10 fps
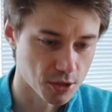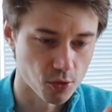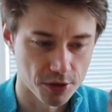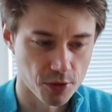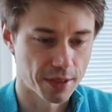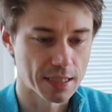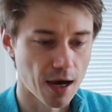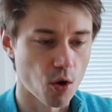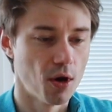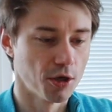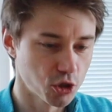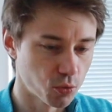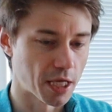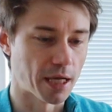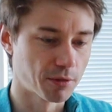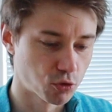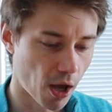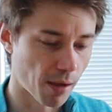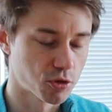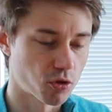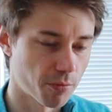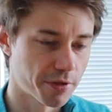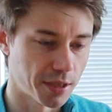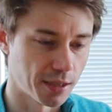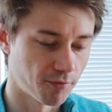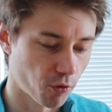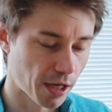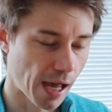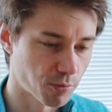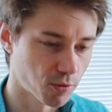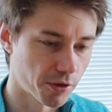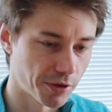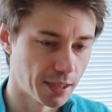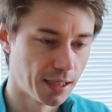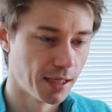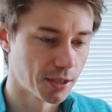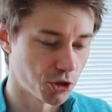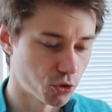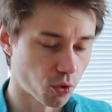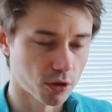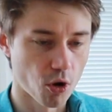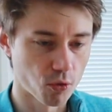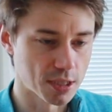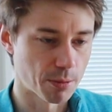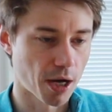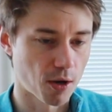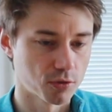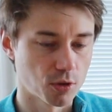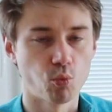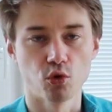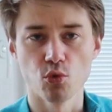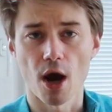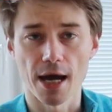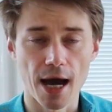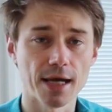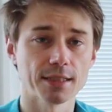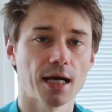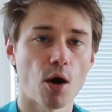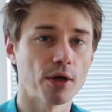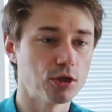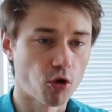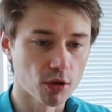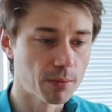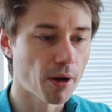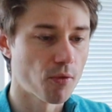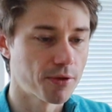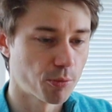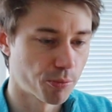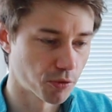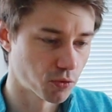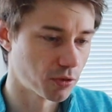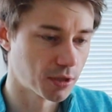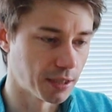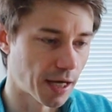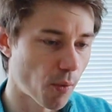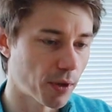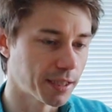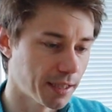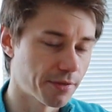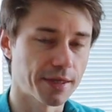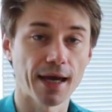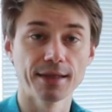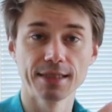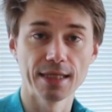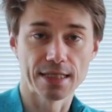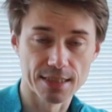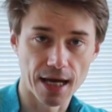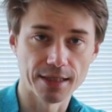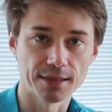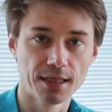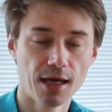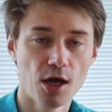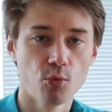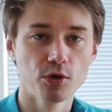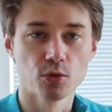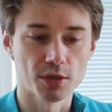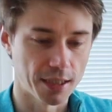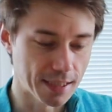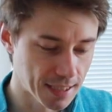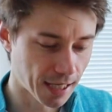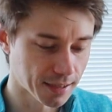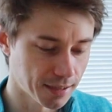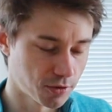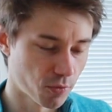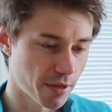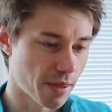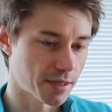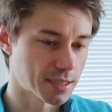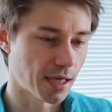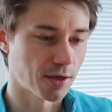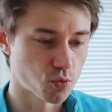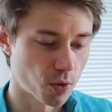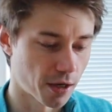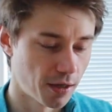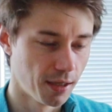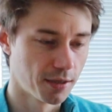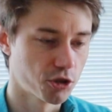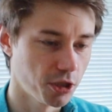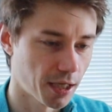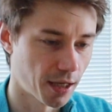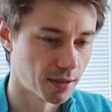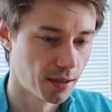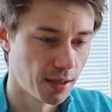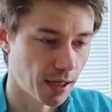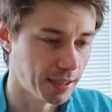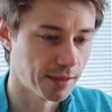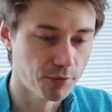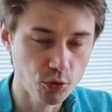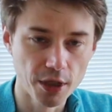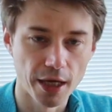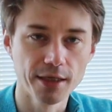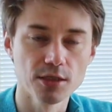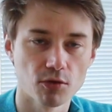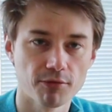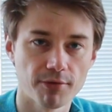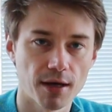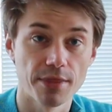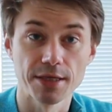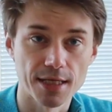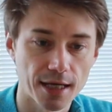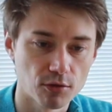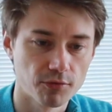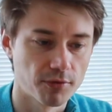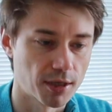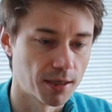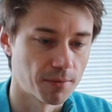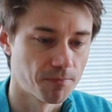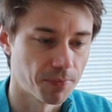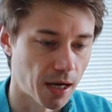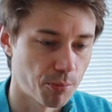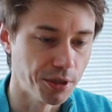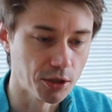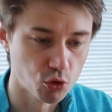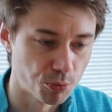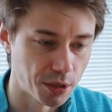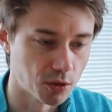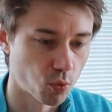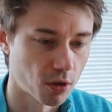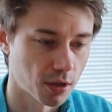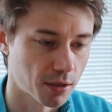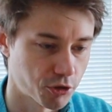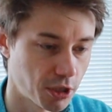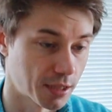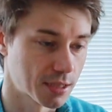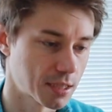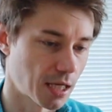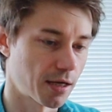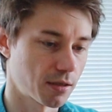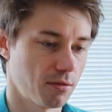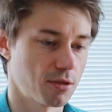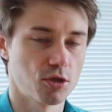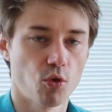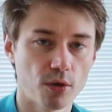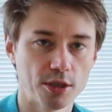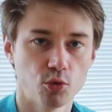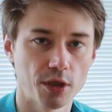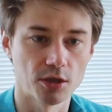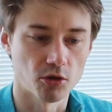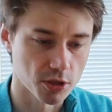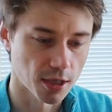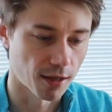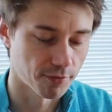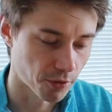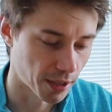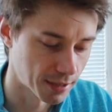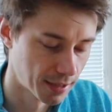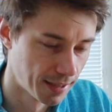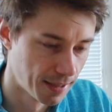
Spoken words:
So that's how she was able to absorb the vocabulary. She took notes about what do I ask, how I talk about the opportunity, how I get the candidate excited, which was exactly, the stage where she can, in a few days of this kind of peer-to-peer work, she can start slowly doing it herself, right?